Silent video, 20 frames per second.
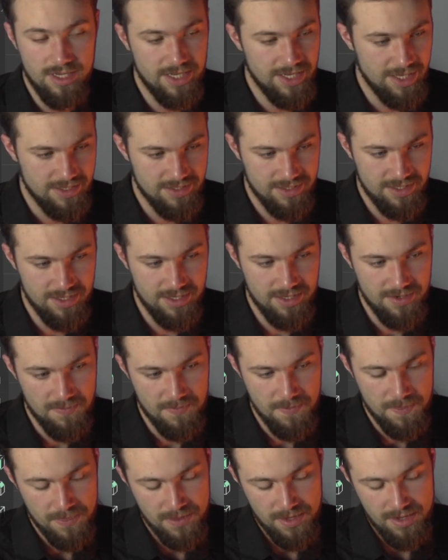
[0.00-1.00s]
Like, as in
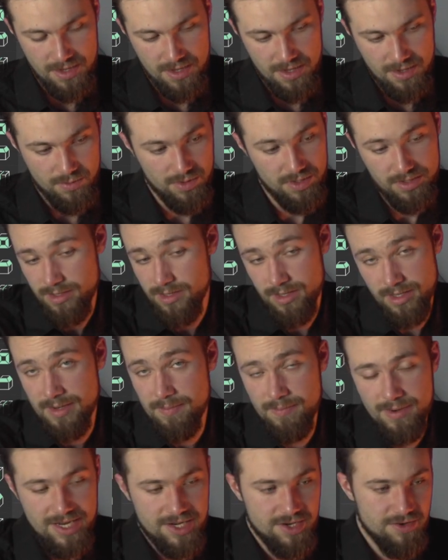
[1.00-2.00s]
well,
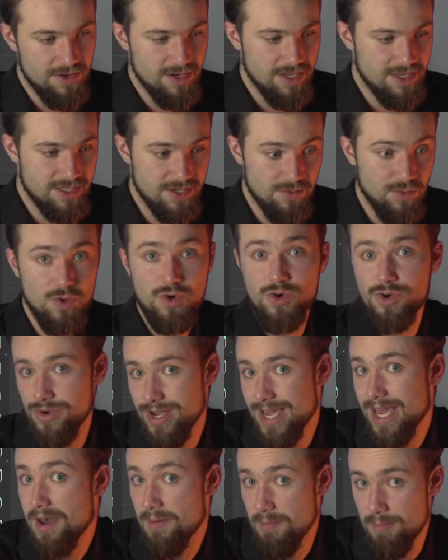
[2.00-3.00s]
in Blender at least, it won't
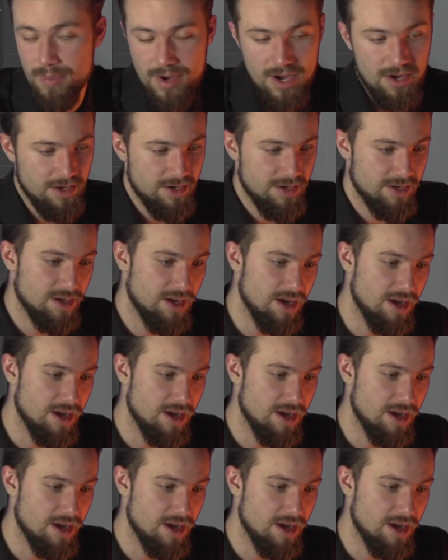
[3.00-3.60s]
create a bug.